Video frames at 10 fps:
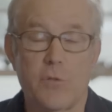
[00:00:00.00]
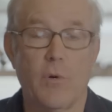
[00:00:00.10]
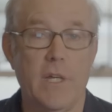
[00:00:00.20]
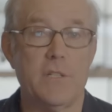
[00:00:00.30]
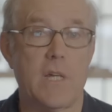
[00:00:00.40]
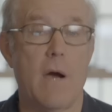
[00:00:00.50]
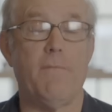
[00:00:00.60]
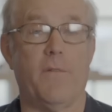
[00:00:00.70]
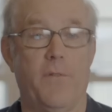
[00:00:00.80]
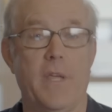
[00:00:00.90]
one is
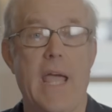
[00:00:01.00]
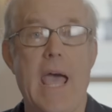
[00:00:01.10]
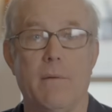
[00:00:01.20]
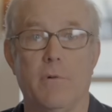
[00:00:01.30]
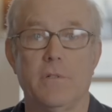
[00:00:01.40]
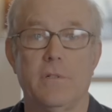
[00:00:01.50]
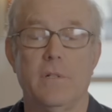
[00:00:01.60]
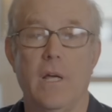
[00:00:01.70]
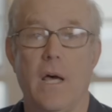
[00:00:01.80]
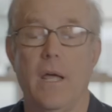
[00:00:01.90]
comfort for the animals.
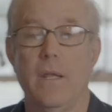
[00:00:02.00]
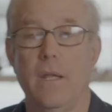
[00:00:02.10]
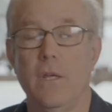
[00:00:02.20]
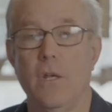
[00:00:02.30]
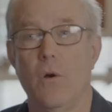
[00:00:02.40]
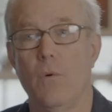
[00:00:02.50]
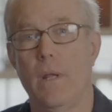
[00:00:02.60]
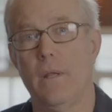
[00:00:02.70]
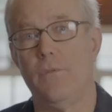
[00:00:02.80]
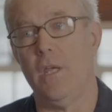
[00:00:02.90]

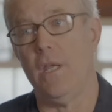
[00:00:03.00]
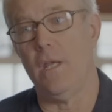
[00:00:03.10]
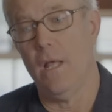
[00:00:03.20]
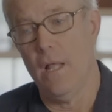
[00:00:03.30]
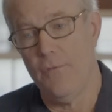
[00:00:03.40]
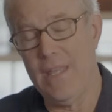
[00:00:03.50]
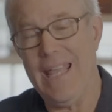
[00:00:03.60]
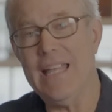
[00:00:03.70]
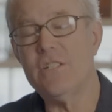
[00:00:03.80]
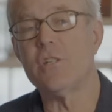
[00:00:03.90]
The
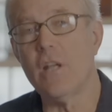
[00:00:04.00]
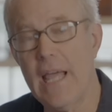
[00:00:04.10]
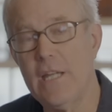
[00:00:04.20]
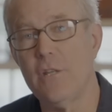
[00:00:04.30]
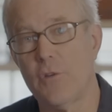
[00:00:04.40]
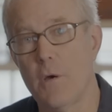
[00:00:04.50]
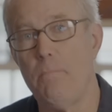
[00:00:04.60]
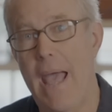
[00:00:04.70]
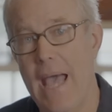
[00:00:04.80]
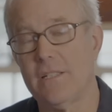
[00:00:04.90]
insulative
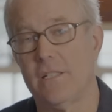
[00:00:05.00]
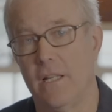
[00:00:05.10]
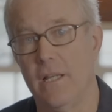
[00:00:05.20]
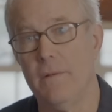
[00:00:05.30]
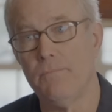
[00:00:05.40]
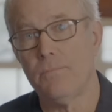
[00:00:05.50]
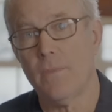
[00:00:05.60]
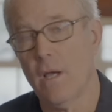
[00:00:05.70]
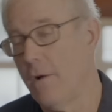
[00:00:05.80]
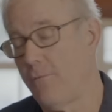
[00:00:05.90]
capacity
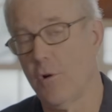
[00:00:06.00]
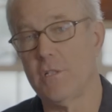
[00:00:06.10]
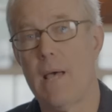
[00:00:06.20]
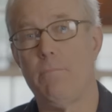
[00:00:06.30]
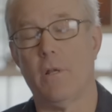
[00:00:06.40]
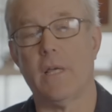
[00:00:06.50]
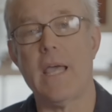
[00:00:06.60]
of, for example, a